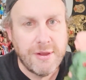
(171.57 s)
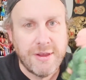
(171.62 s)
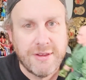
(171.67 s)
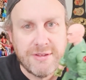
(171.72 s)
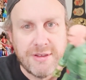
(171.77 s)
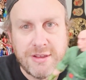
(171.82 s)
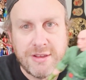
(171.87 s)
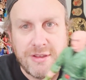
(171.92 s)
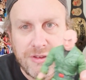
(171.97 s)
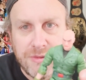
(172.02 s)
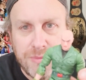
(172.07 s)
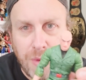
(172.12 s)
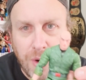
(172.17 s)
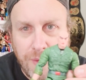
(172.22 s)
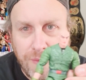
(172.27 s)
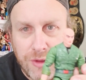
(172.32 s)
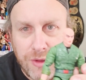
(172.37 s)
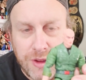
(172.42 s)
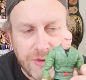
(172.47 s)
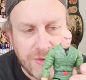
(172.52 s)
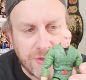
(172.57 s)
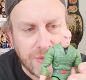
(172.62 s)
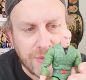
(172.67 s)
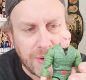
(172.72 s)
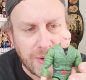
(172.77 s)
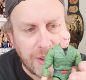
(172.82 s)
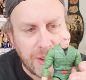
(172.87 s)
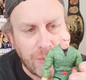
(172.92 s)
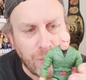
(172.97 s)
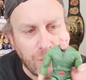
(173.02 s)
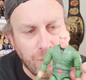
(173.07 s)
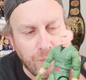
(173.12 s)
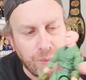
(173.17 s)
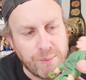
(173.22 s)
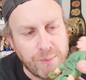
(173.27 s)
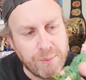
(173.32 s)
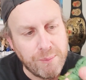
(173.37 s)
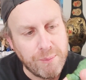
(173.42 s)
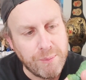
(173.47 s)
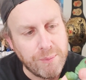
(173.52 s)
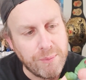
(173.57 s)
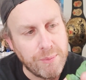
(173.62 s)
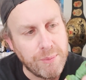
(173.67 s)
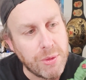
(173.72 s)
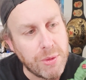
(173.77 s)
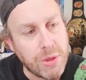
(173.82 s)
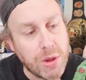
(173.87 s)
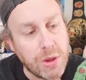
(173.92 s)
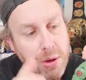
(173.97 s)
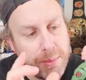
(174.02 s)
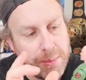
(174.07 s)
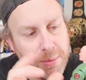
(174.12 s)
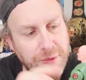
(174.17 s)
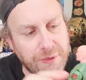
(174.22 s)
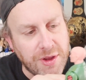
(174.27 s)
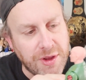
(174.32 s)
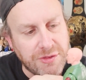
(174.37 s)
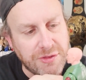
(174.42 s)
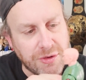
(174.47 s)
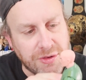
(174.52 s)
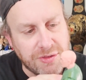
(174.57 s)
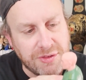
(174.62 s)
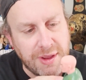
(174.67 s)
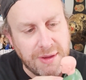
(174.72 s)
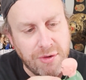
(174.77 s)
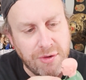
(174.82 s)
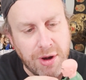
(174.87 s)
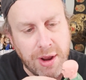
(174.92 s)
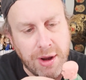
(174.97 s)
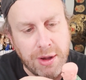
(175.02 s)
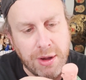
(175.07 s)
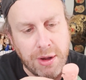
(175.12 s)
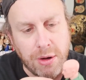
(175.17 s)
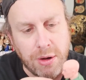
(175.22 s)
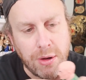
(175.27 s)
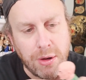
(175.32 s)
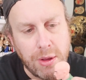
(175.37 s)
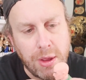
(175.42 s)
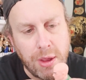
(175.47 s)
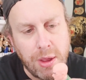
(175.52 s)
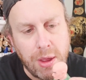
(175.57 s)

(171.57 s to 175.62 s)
Let's get this Marvel Legend Professor Xavier out here.